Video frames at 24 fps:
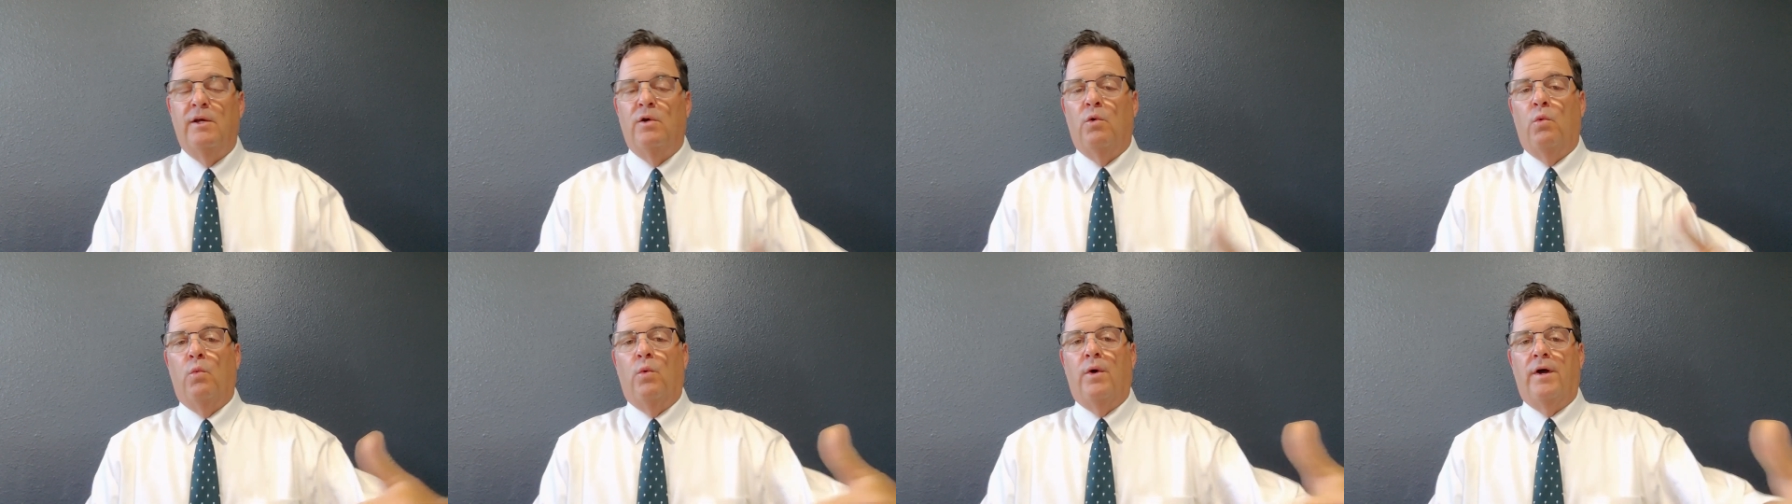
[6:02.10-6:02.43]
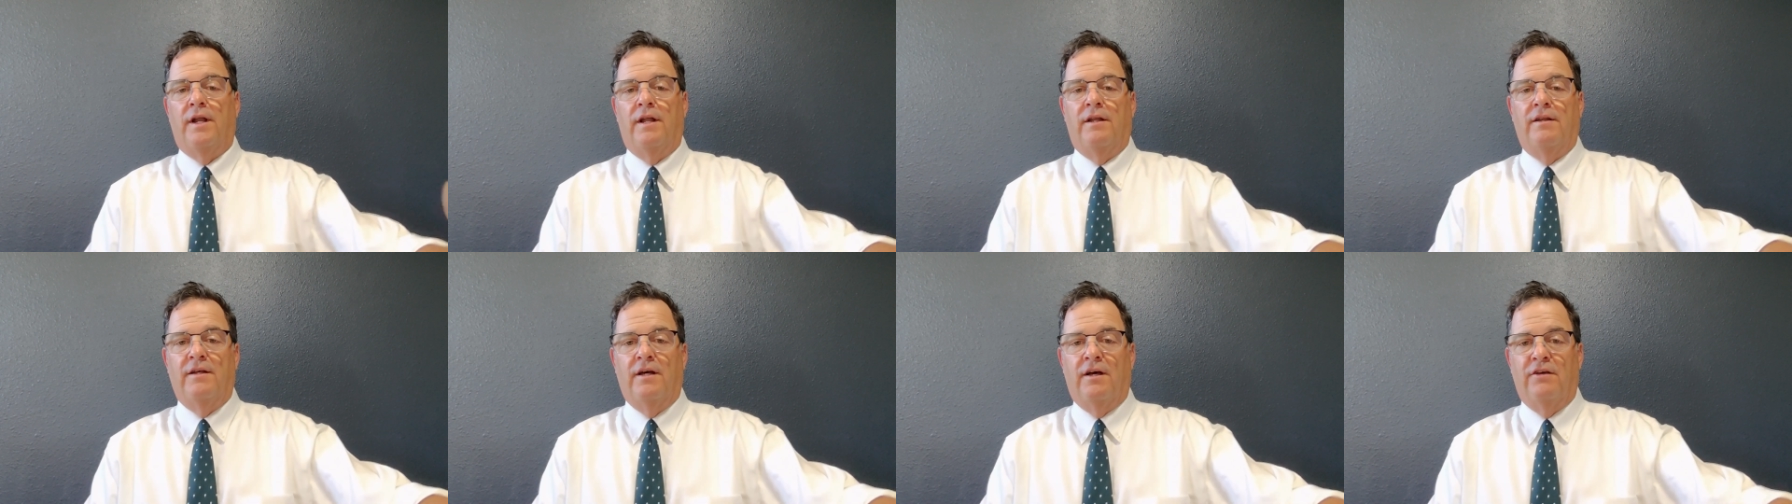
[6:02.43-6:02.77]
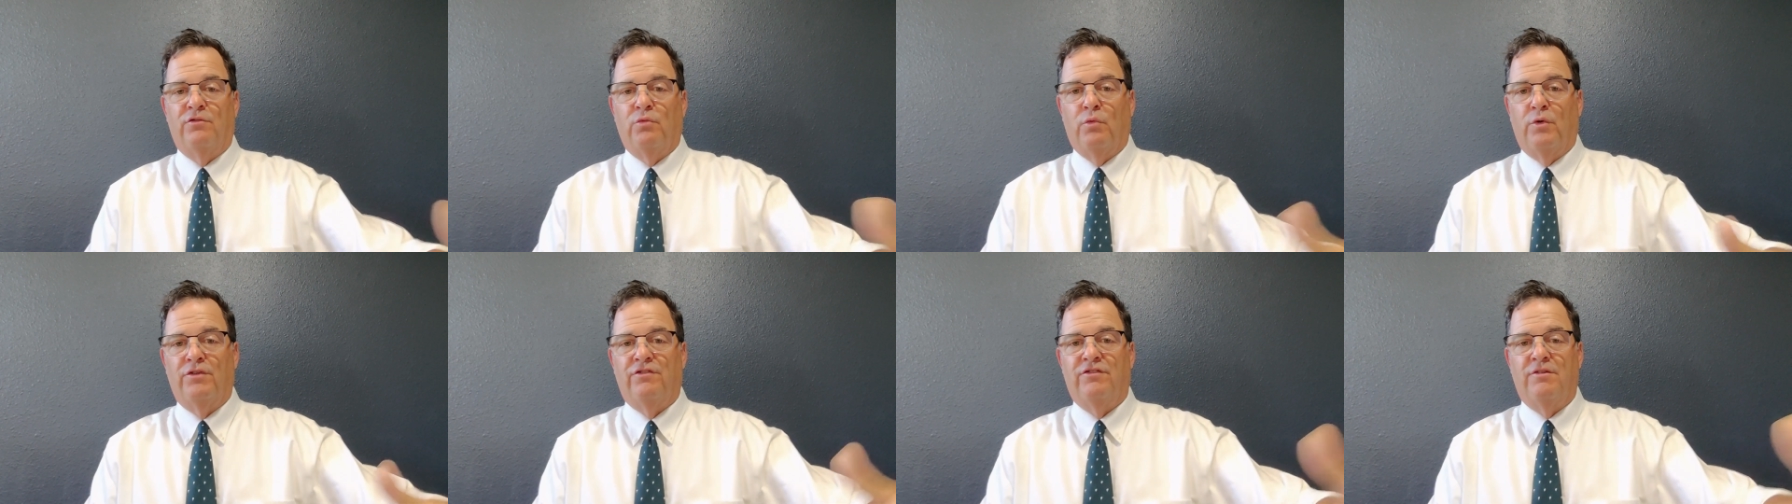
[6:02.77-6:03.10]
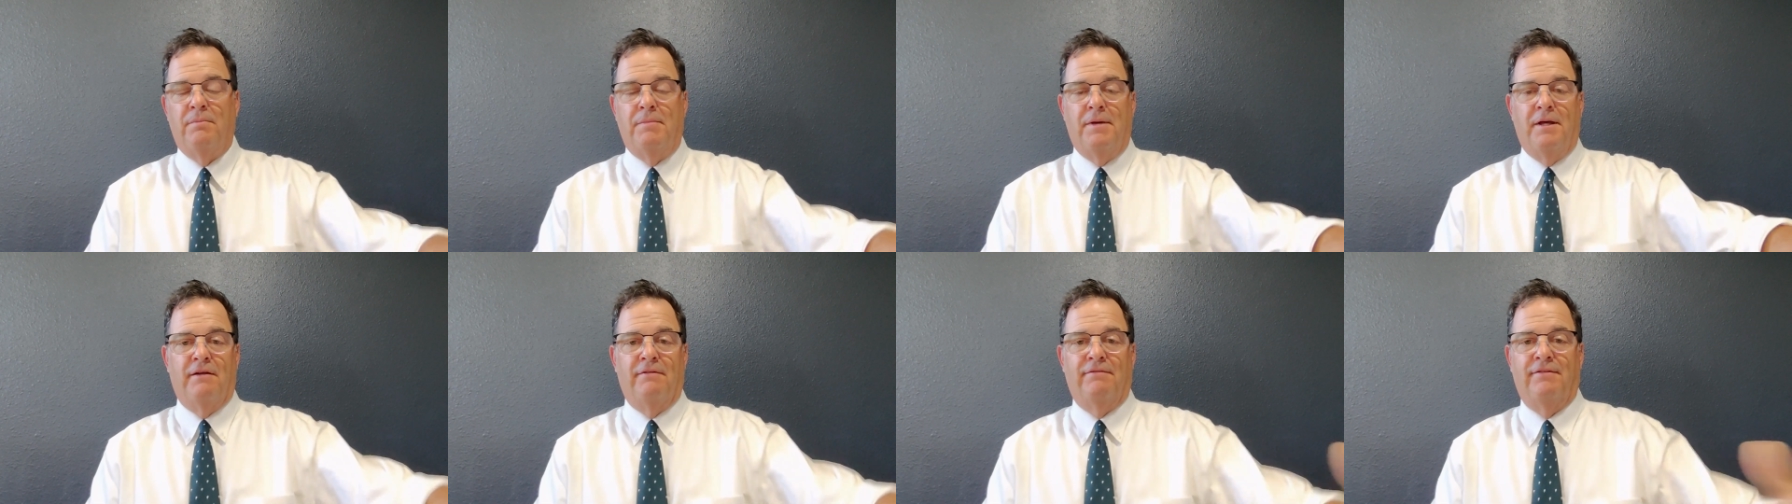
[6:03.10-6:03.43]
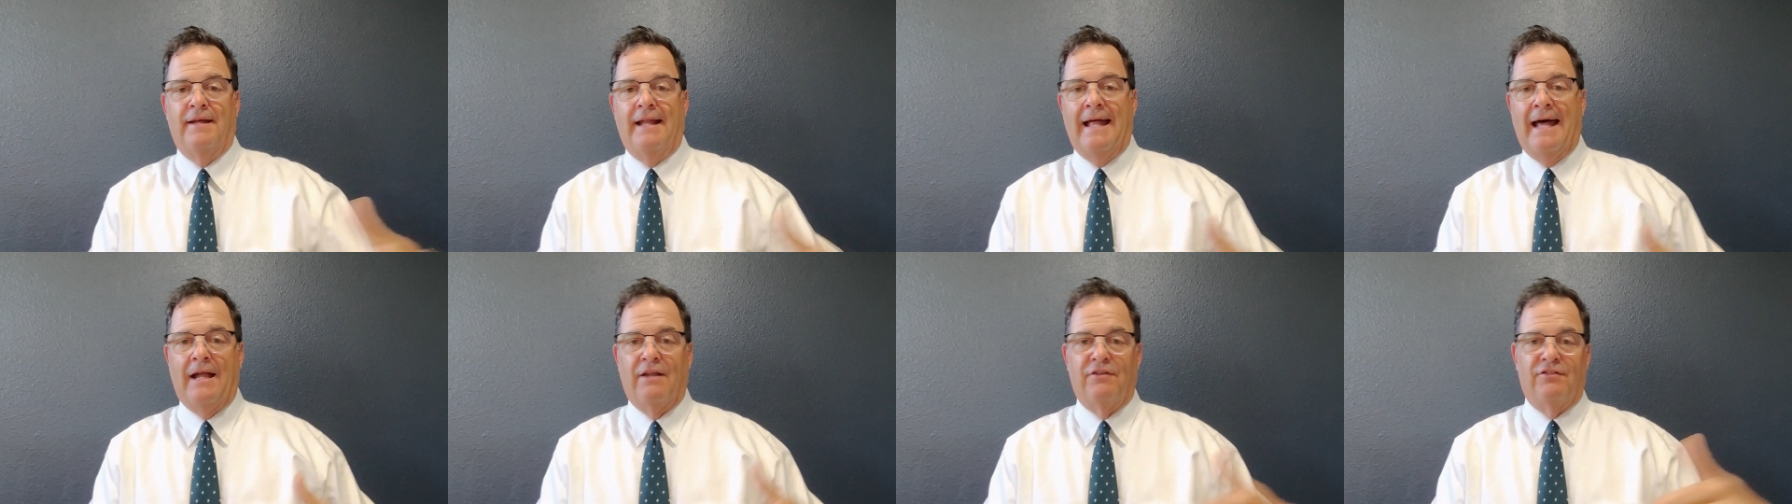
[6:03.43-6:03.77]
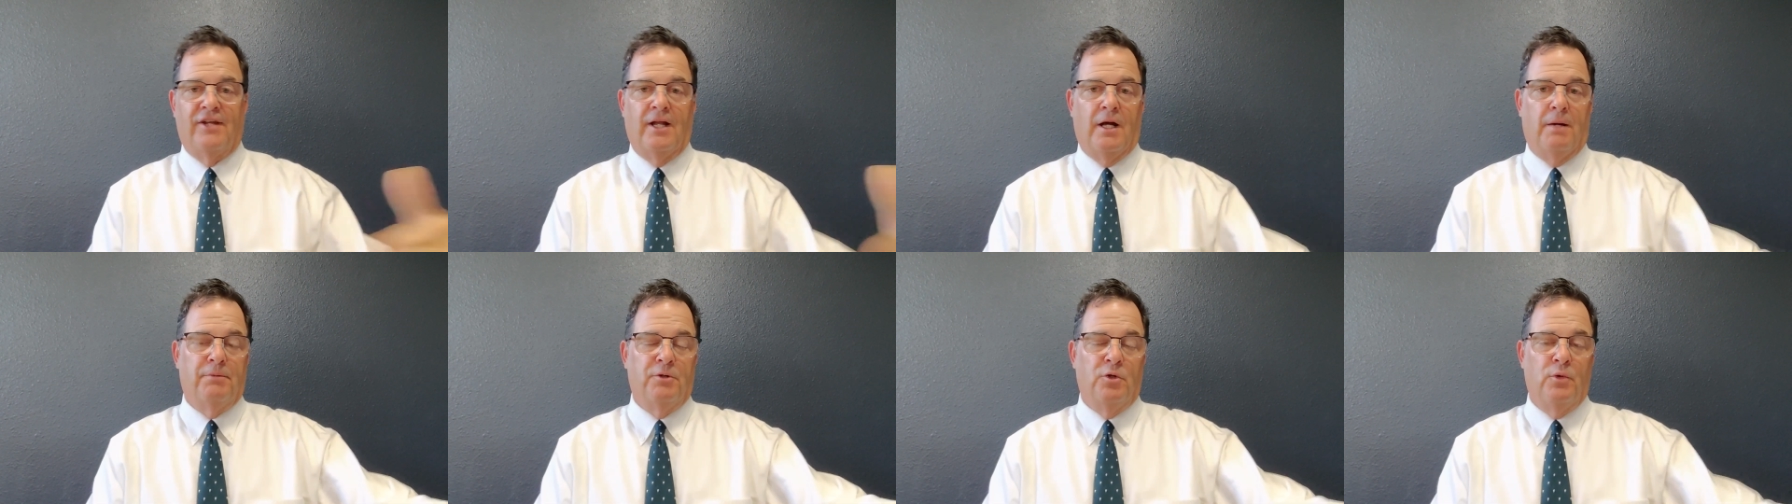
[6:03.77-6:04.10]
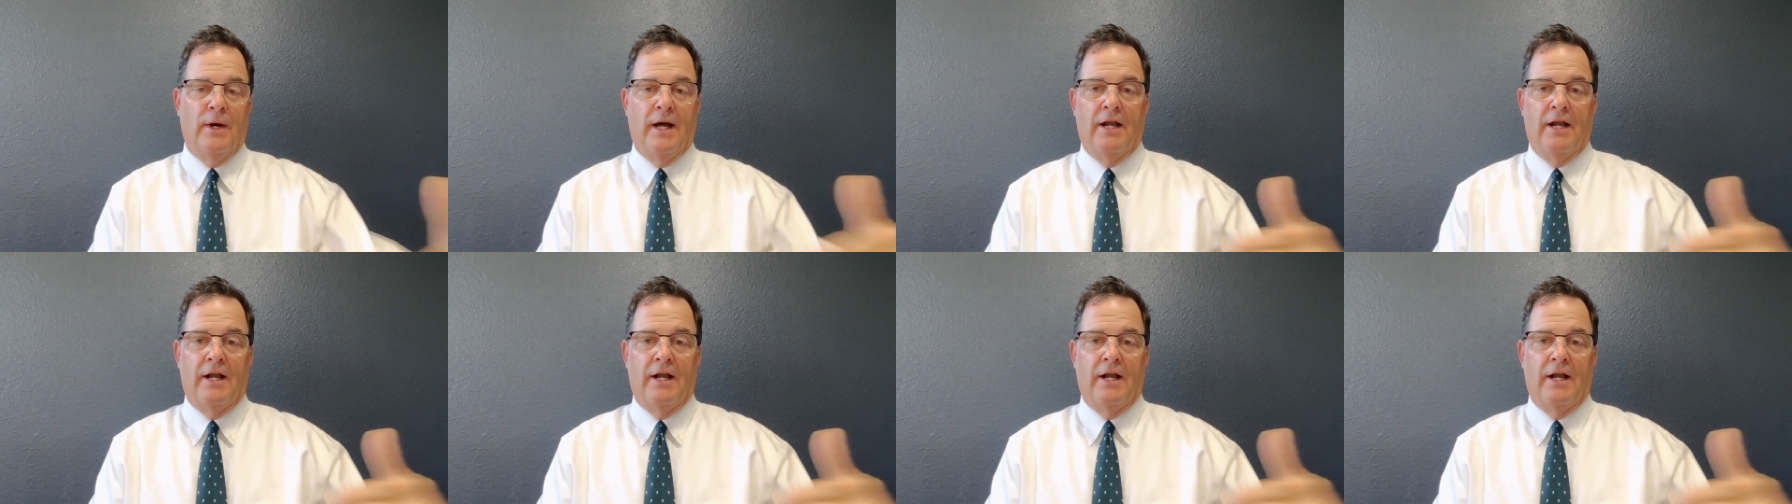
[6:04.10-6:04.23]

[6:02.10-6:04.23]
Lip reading: what it does, what's the benefit, how does it help you,